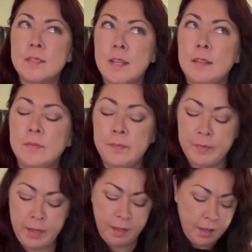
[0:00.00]
done.
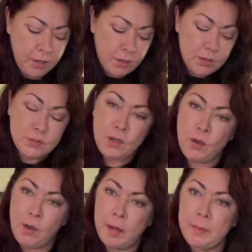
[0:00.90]

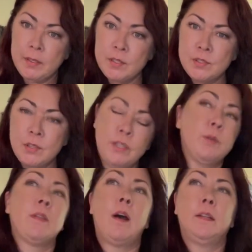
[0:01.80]
So I'm not going to show you
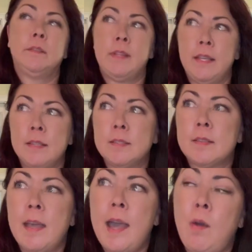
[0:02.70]
with all of these
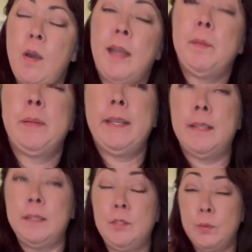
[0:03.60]
how I plan
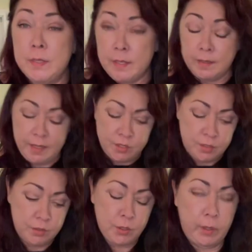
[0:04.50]
on doing
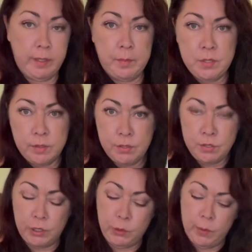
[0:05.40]
succession sowing. I'm just going to
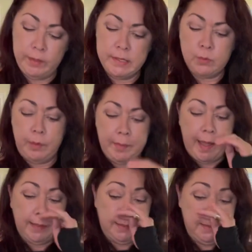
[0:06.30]
show you on this one
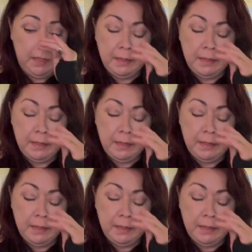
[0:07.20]
packet.